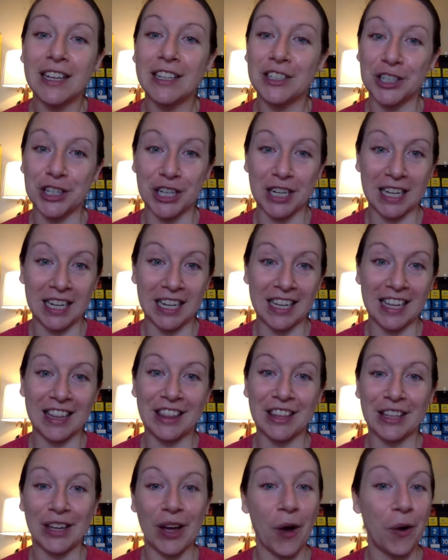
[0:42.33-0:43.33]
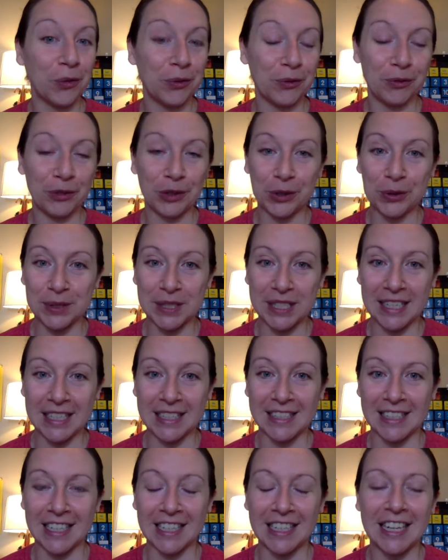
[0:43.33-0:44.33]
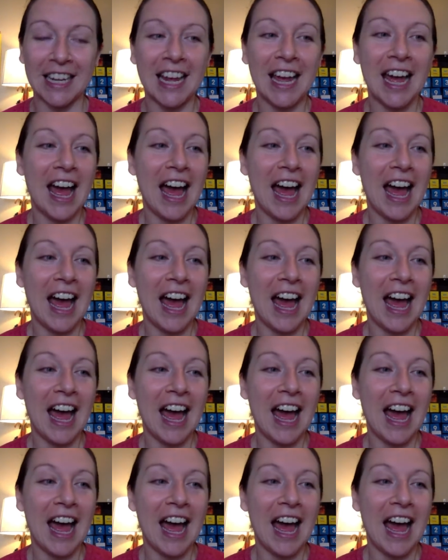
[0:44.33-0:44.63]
during cold and flu season.